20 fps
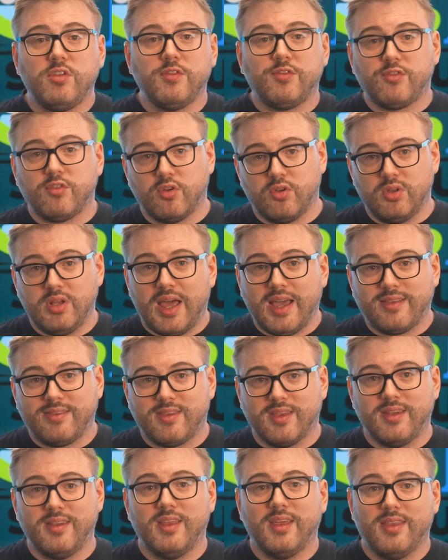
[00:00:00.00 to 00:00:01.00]
you've
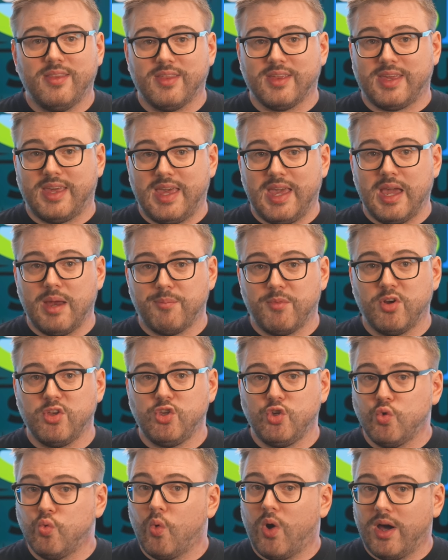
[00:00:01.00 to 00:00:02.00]
selected the camera
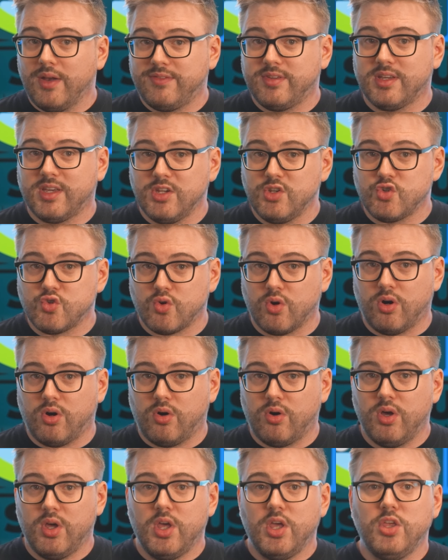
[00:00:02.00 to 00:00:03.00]
you want to control,